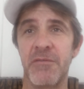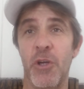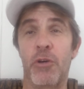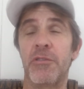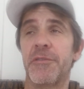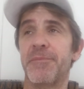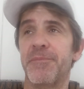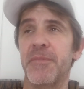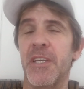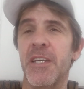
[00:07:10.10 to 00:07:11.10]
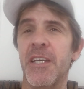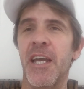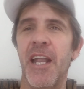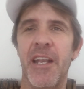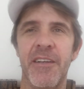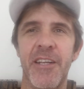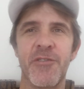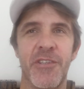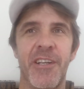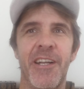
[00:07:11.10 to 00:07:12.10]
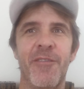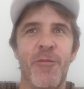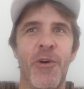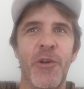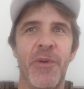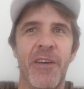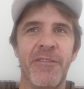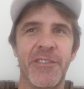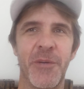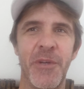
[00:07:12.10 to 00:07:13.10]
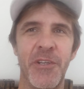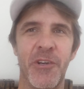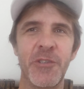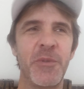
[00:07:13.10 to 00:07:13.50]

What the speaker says: dogs. And interestingly enough, why do we have so many dogs?